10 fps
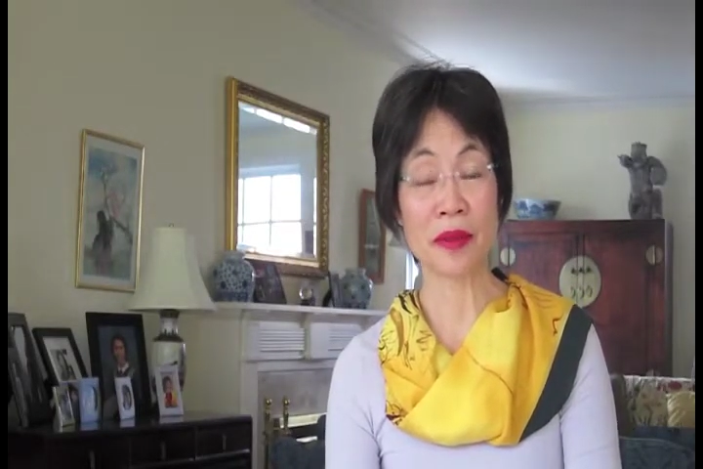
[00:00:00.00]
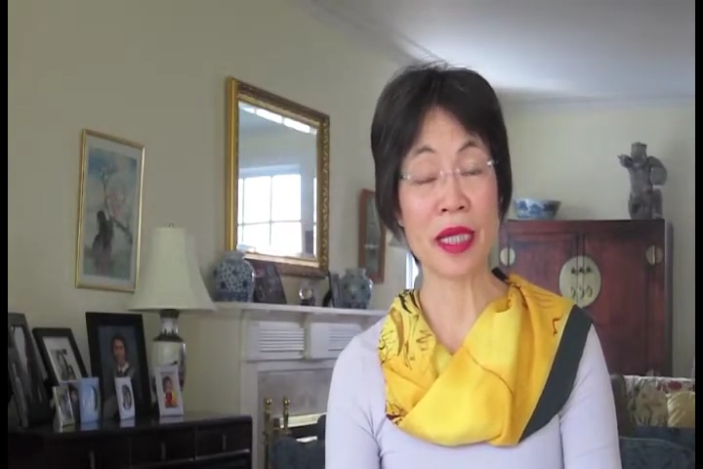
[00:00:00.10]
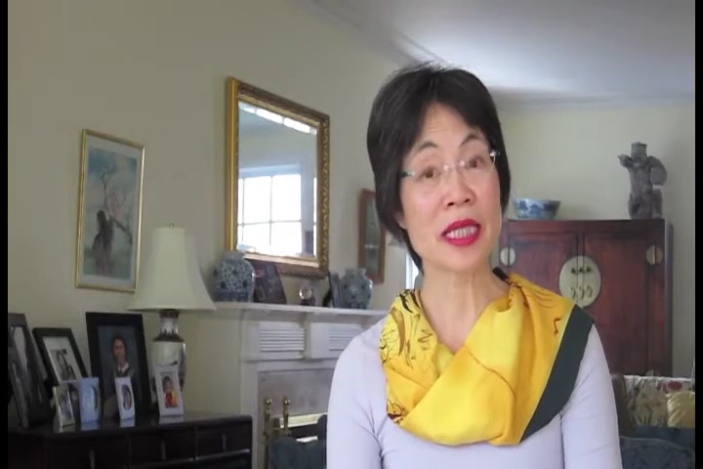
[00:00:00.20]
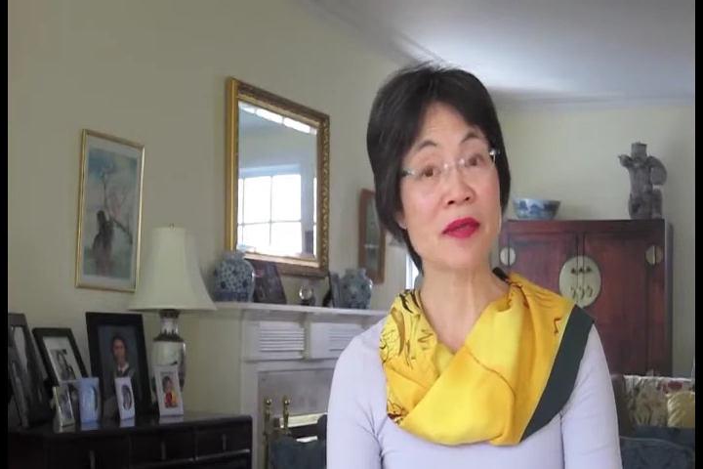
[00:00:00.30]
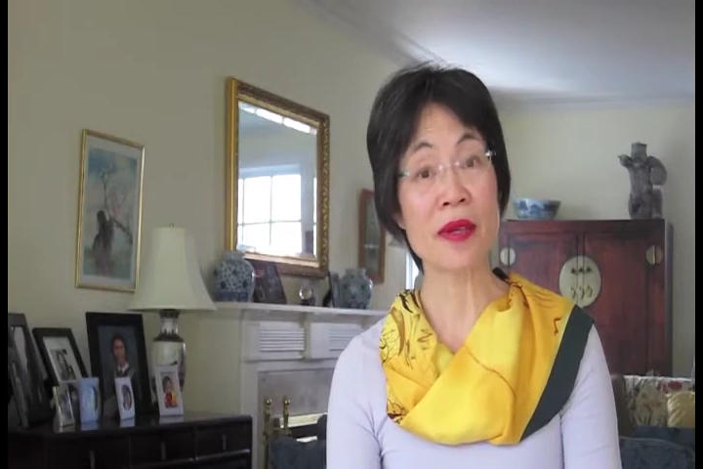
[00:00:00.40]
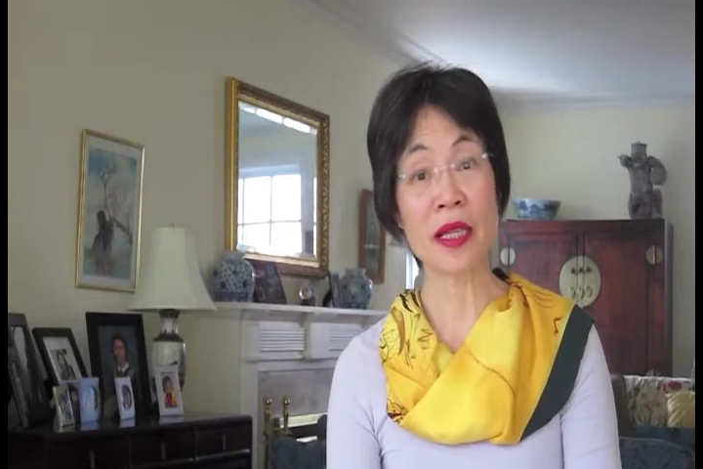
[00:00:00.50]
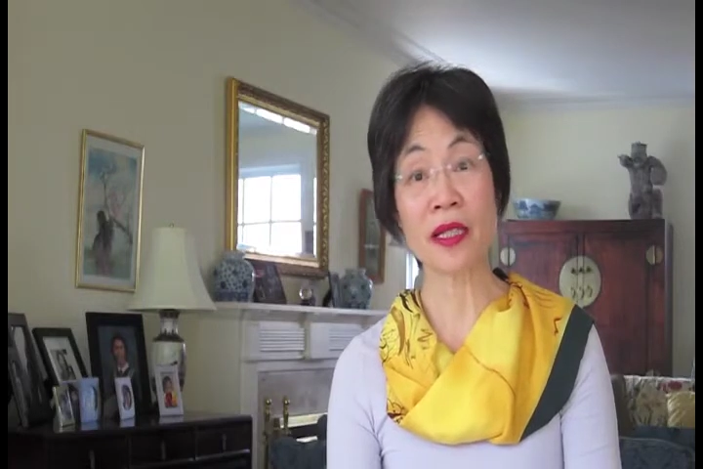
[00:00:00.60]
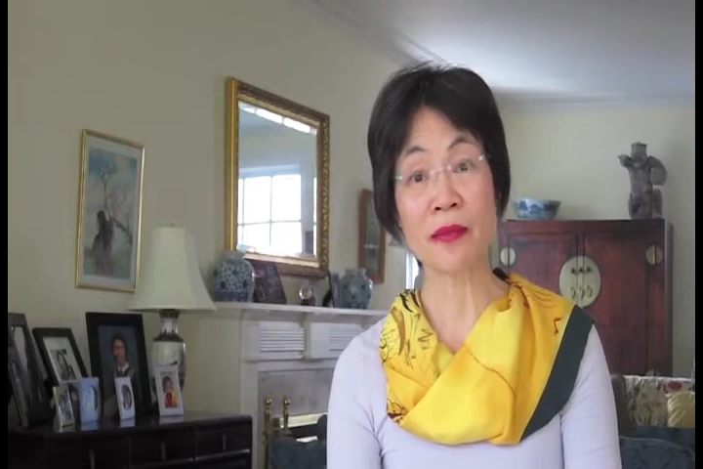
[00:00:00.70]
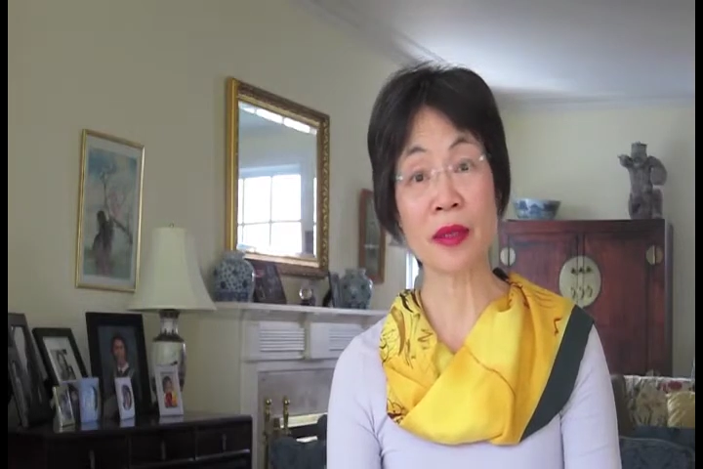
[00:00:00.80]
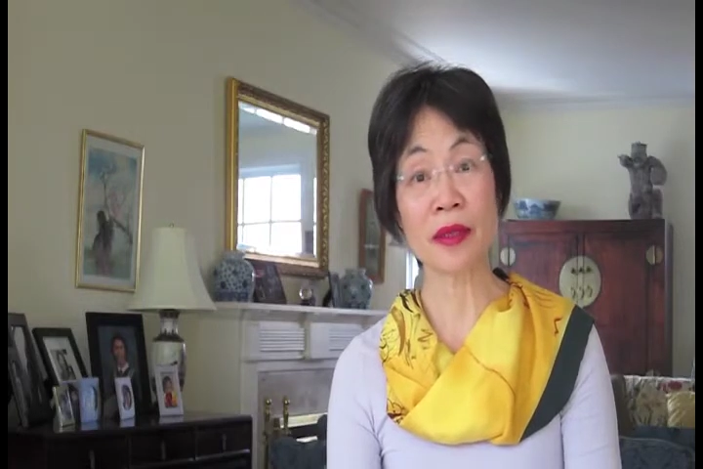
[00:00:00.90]
It's
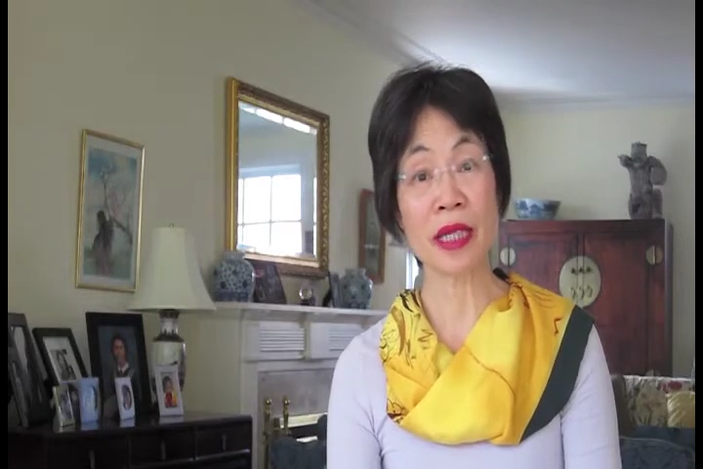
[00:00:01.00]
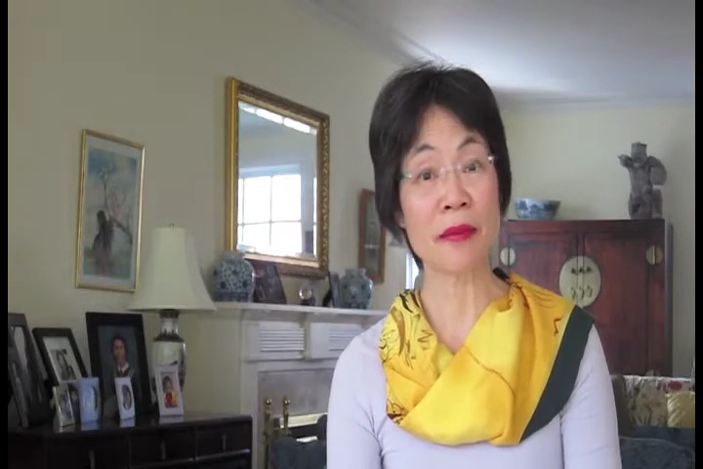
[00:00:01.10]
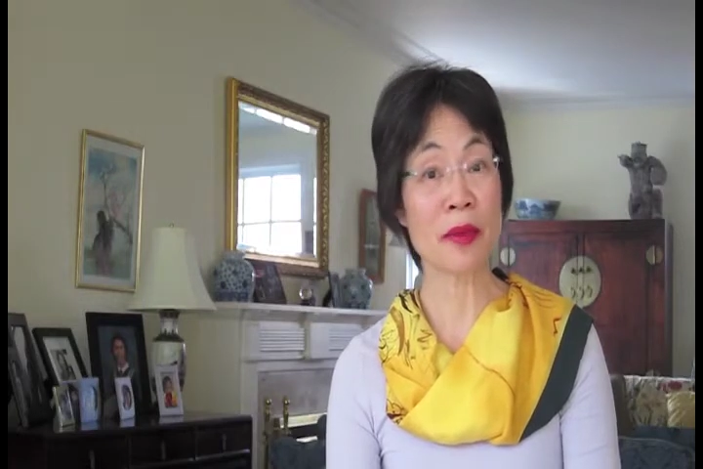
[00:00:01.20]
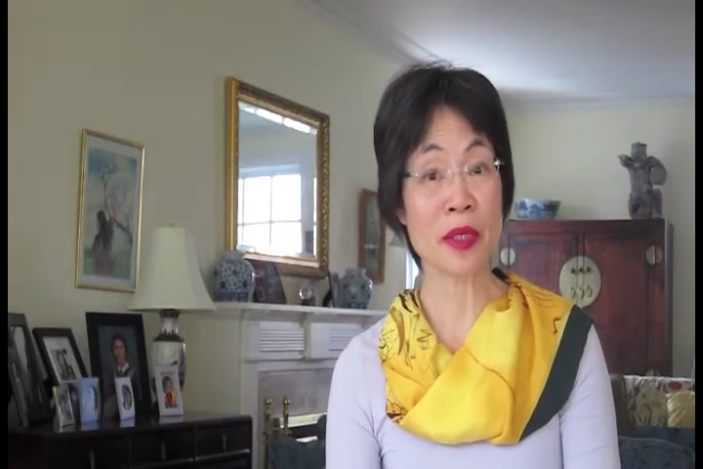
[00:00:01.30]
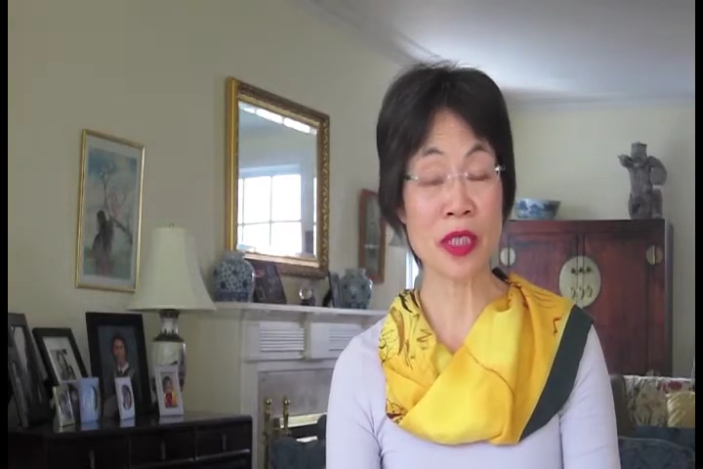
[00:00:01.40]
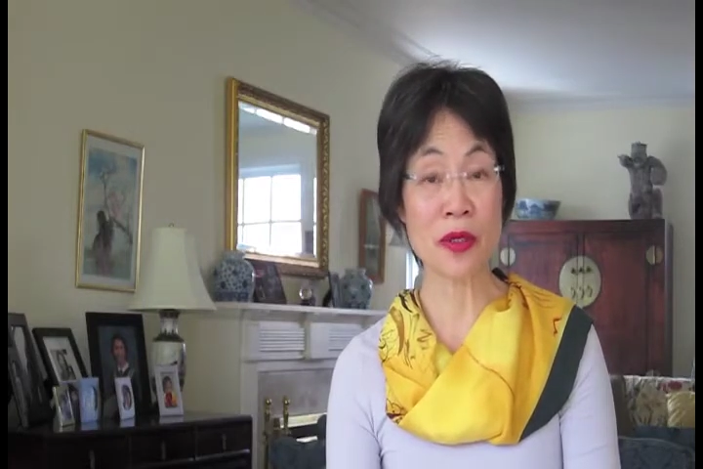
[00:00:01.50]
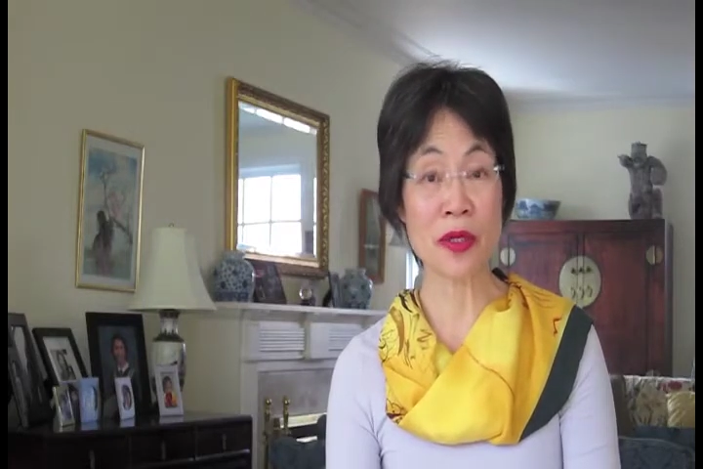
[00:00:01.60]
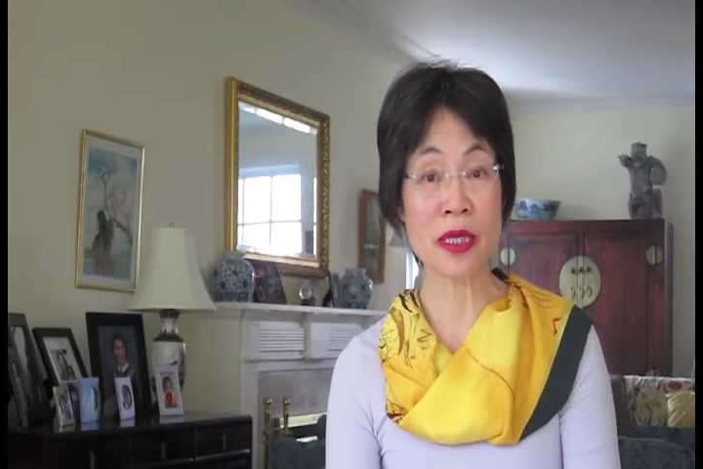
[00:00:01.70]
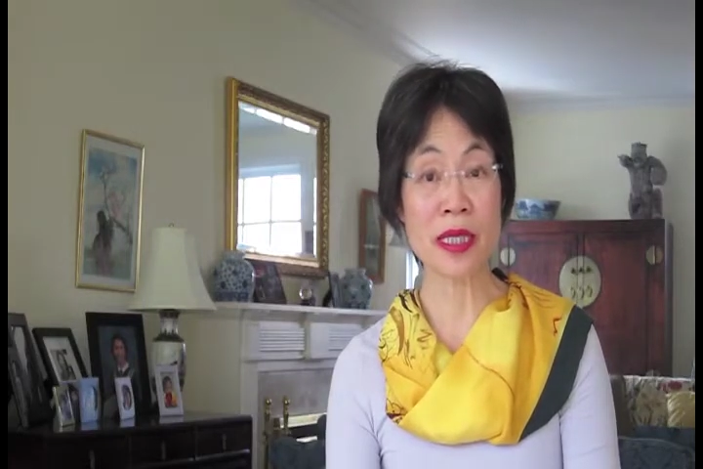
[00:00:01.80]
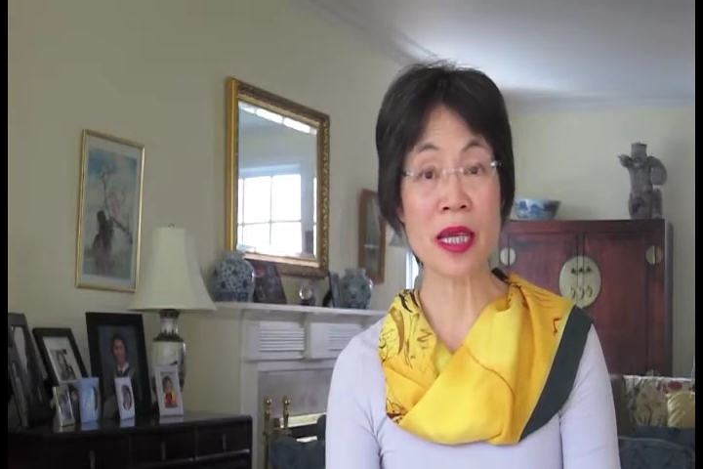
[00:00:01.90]
available at
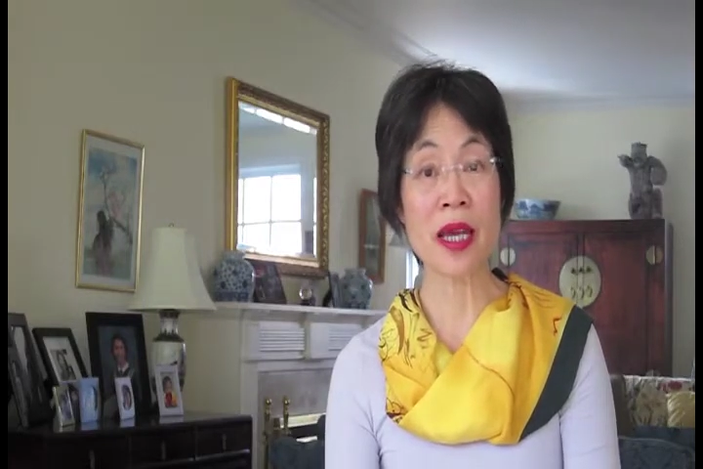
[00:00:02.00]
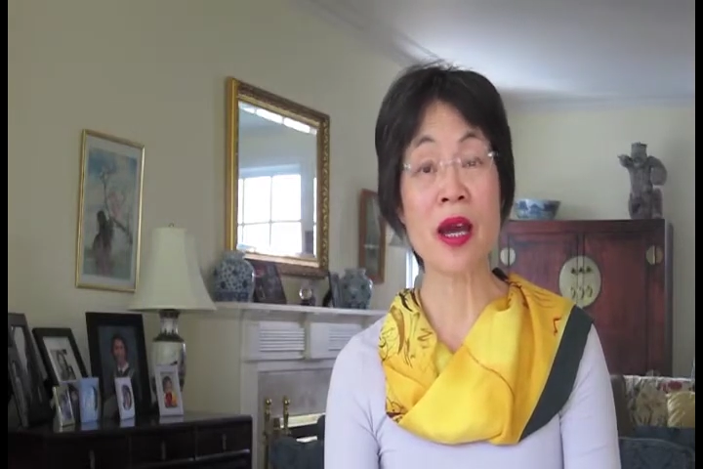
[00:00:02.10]
bookstores,